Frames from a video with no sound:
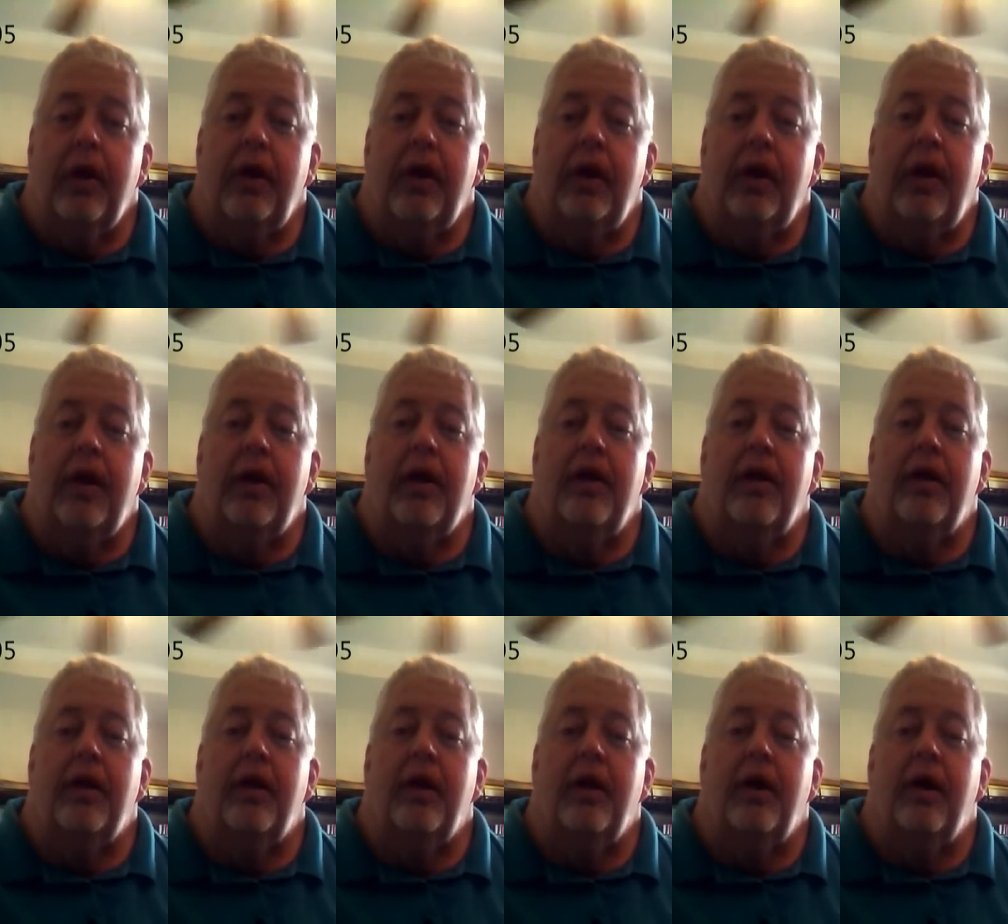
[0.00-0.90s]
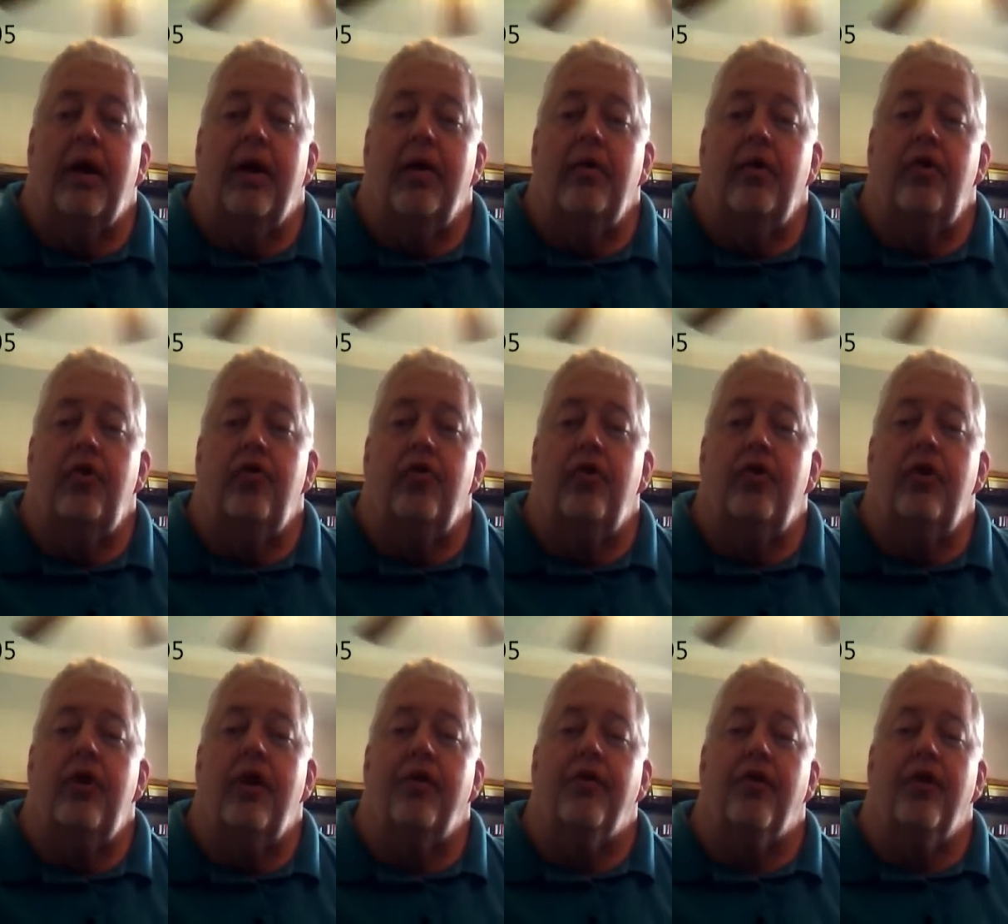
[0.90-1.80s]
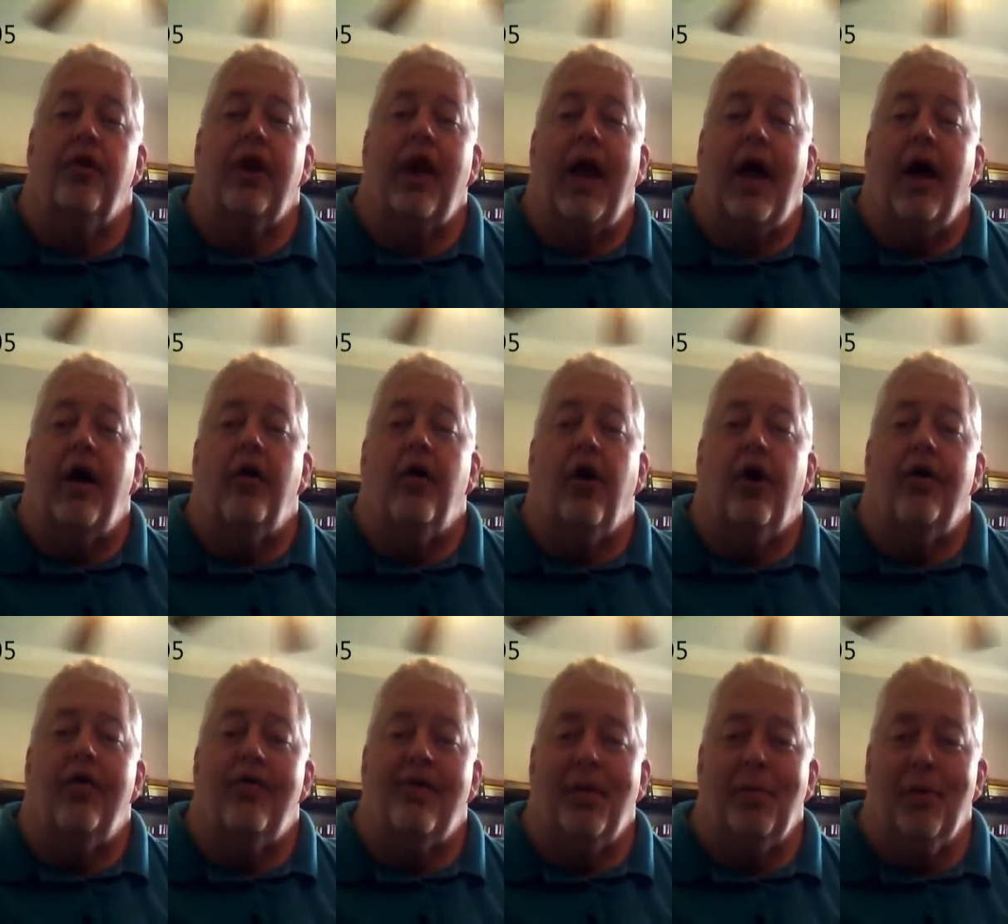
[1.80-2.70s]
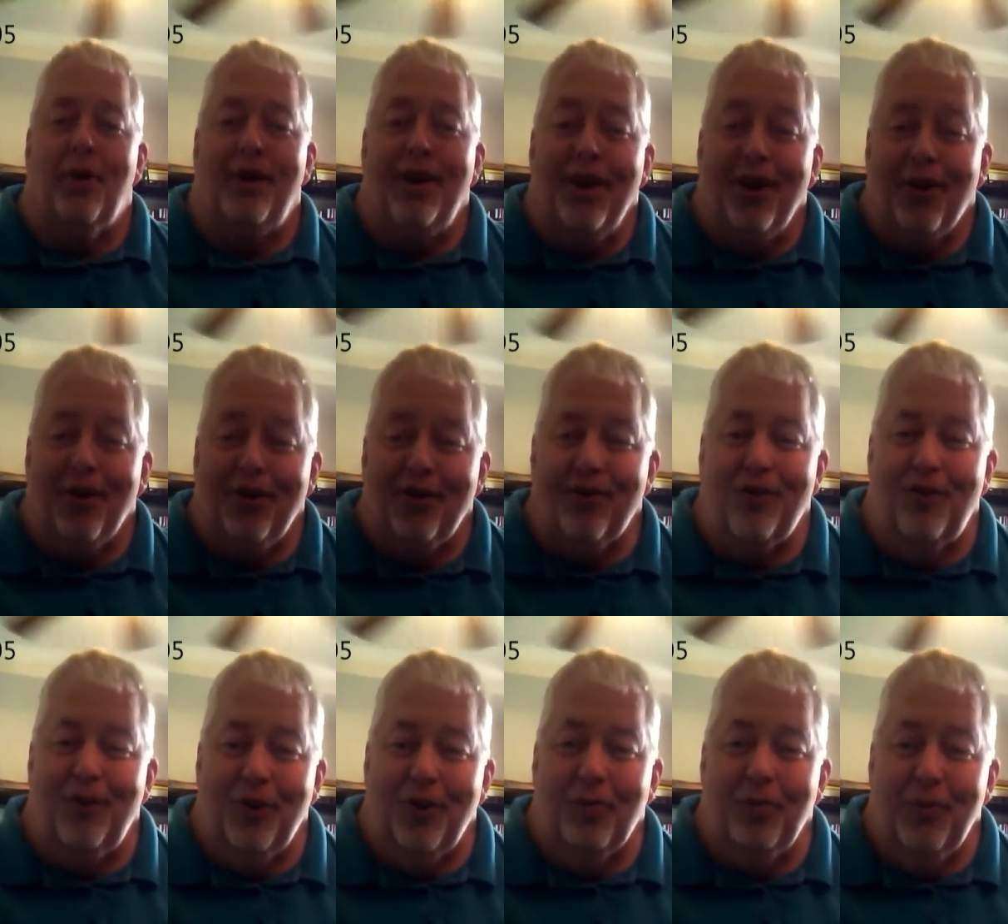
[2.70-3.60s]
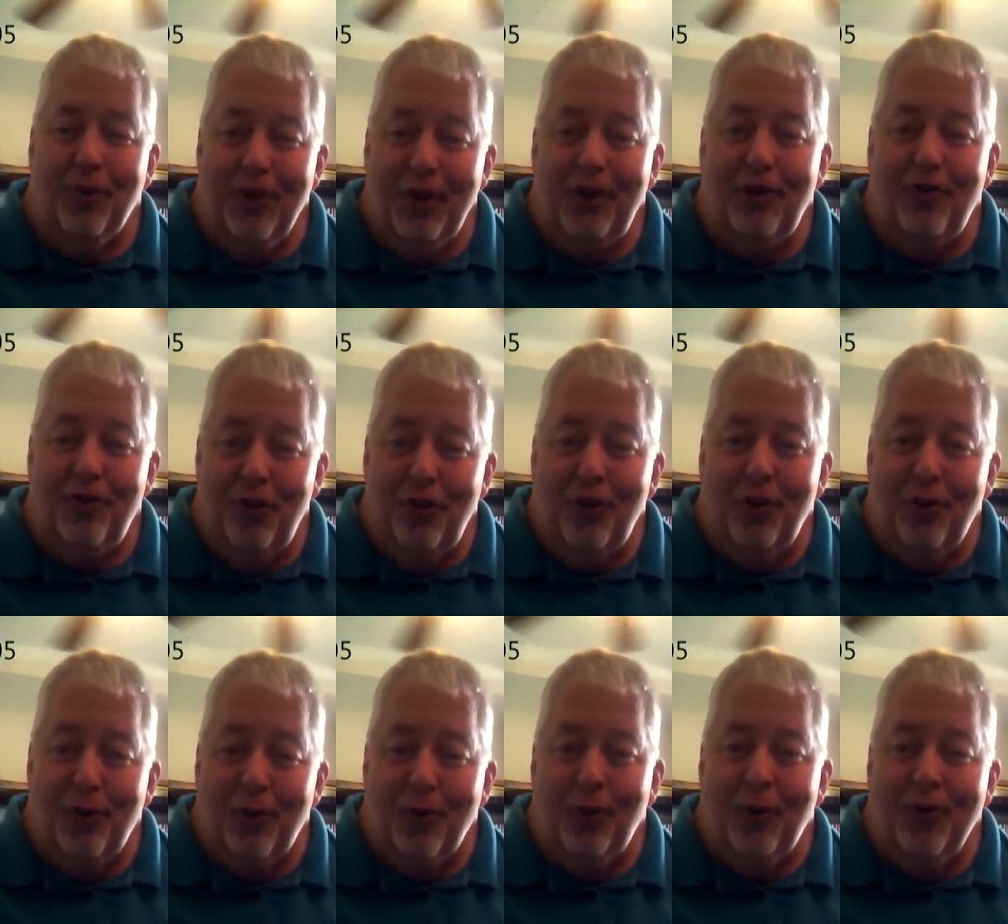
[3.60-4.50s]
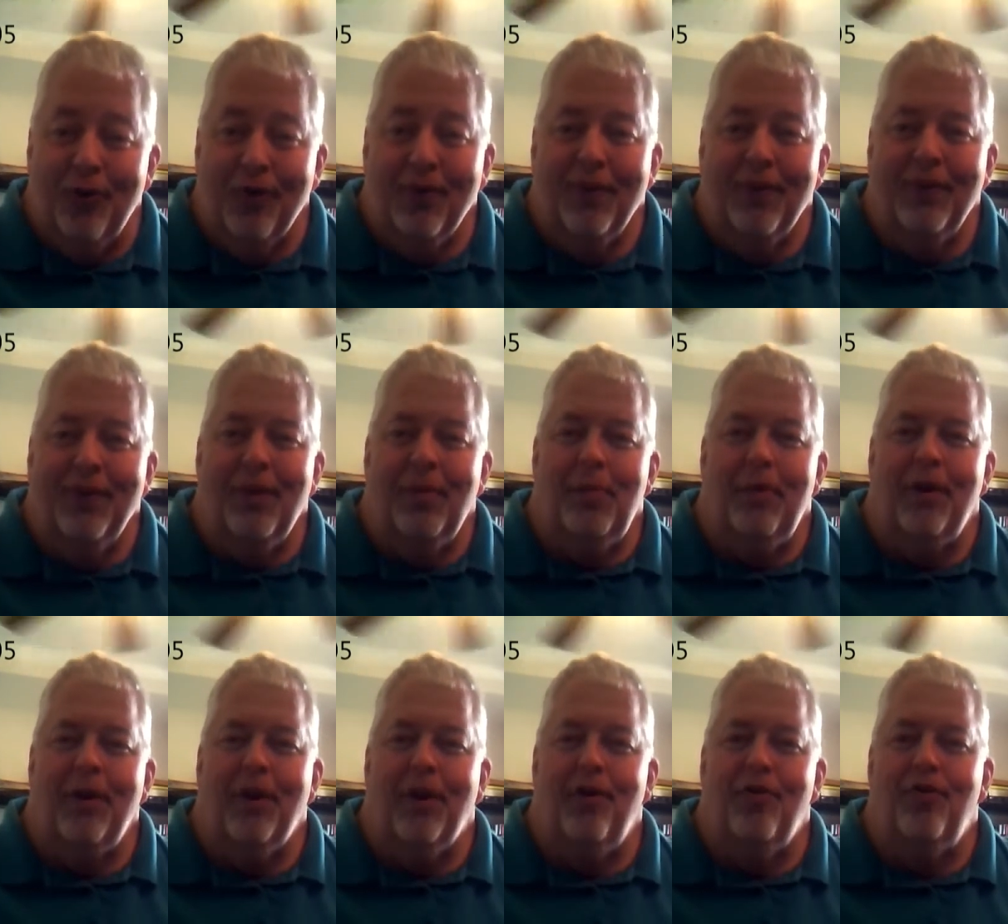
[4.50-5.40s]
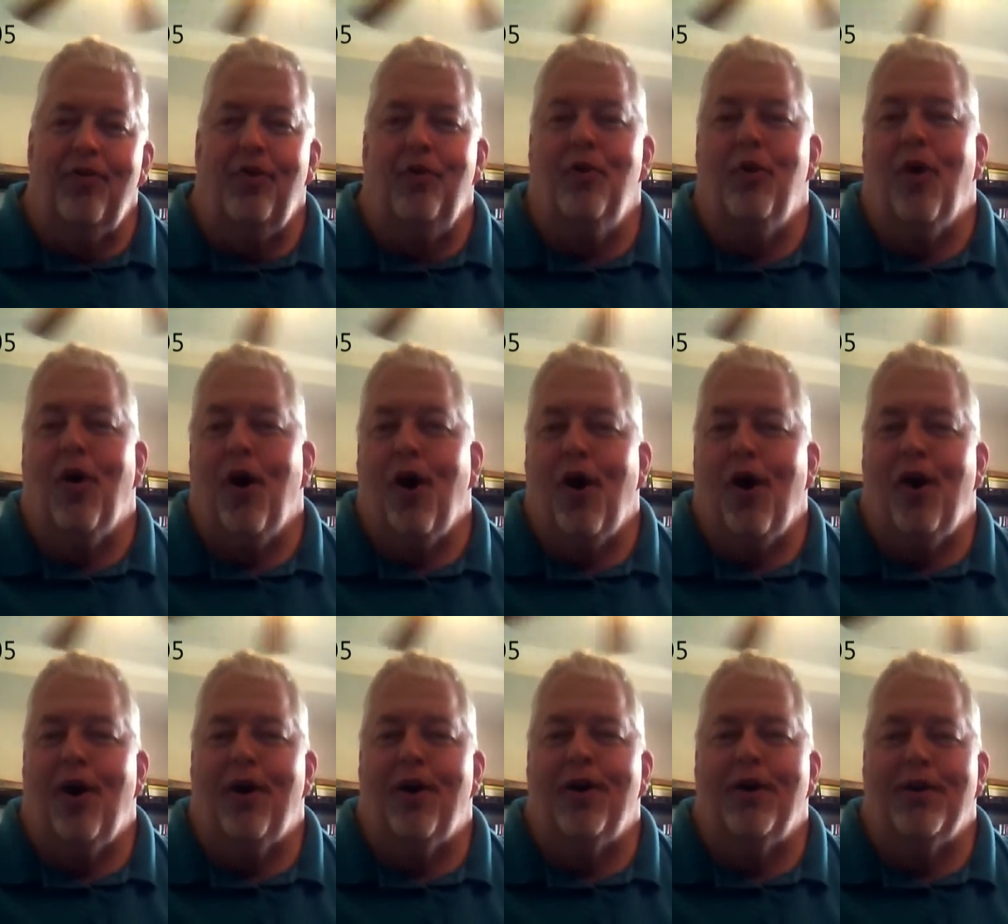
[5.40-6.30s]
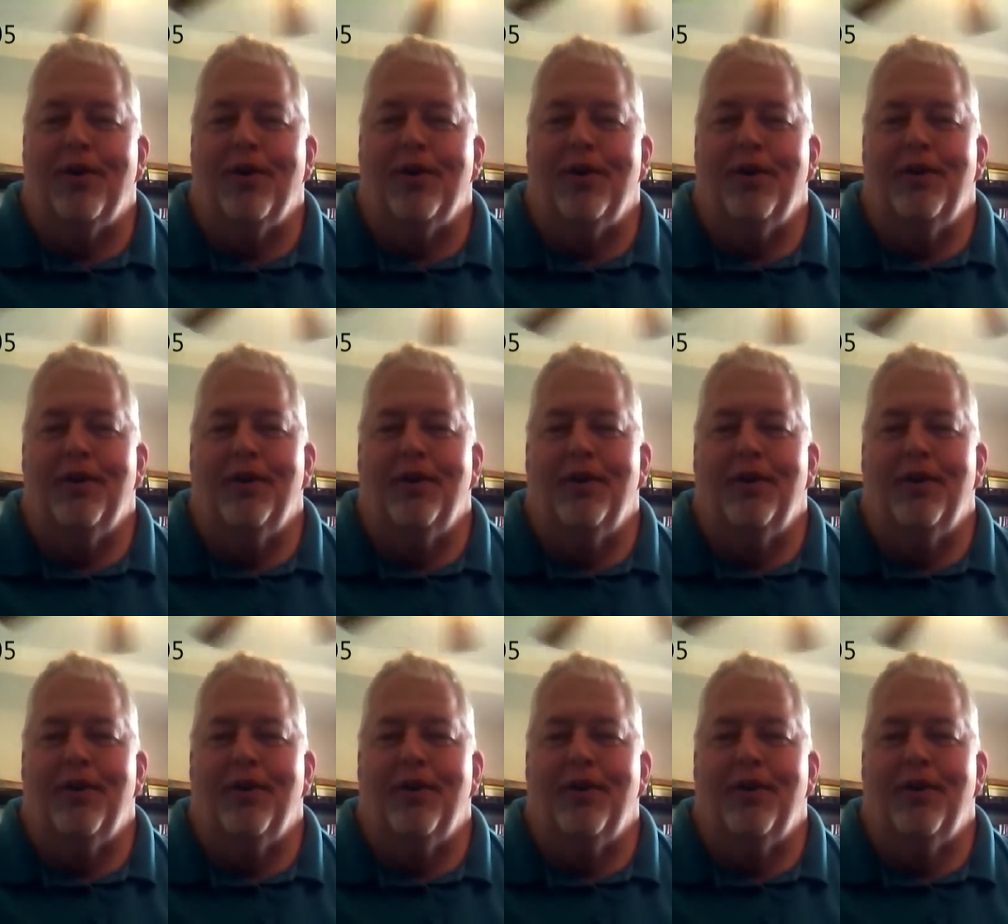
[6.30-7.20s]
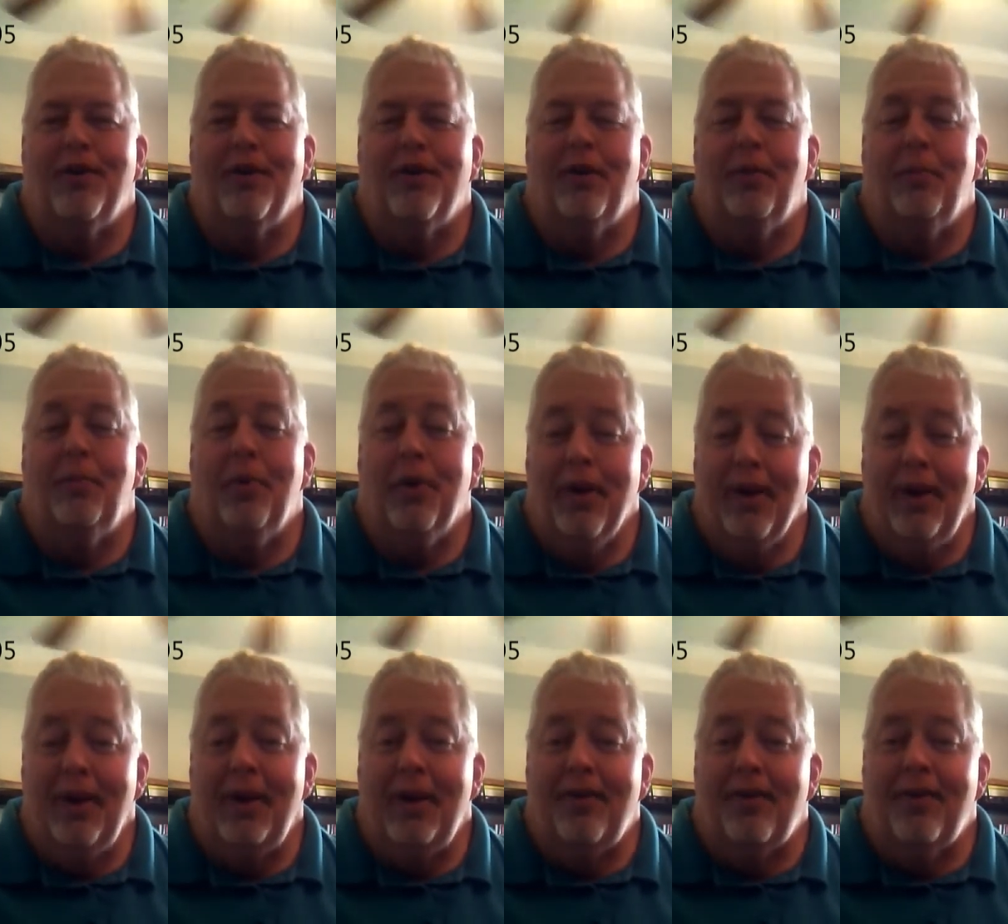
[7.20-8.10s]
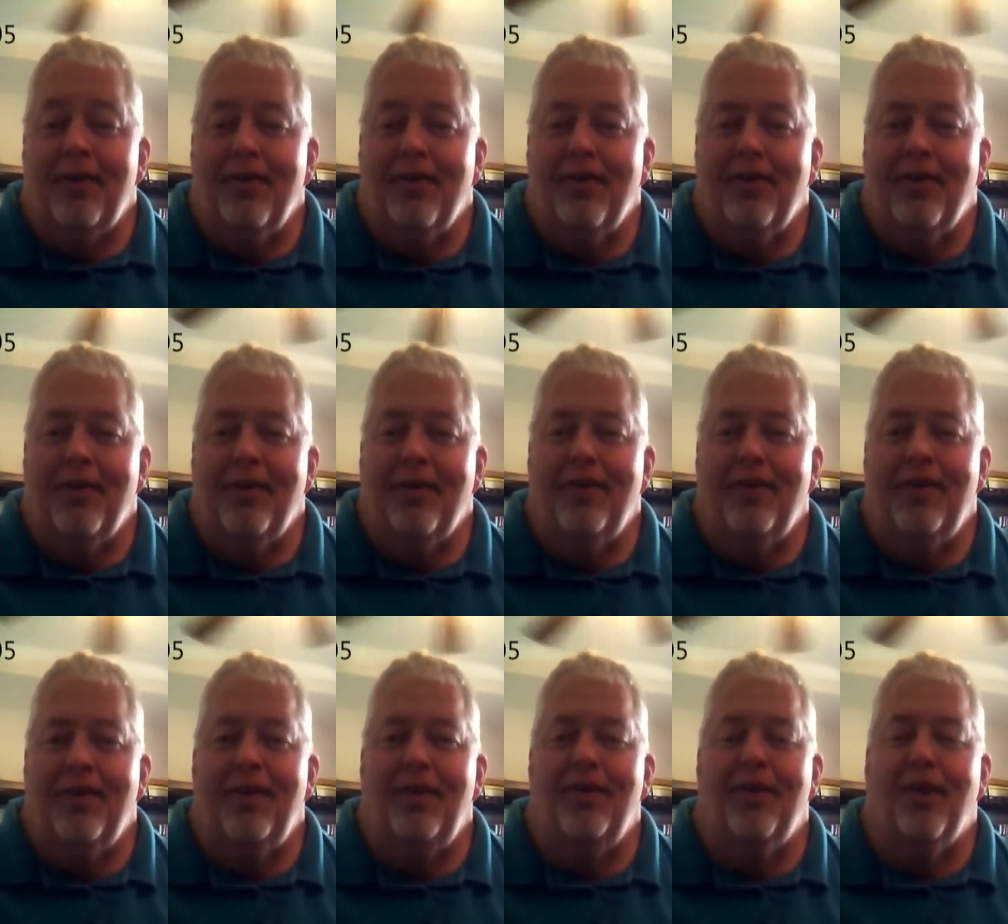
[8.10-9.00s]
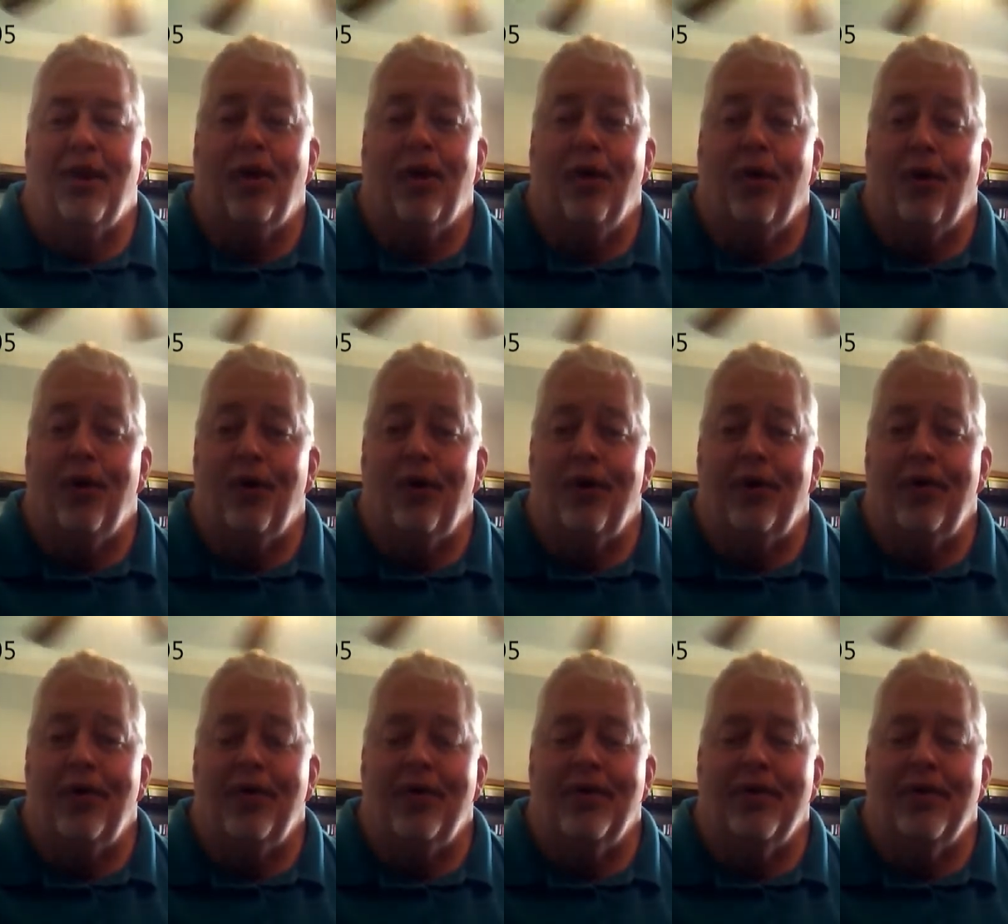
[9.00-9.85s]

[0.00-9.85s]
And uh, you should never count on someone else to complete you because you are complete in the Lord.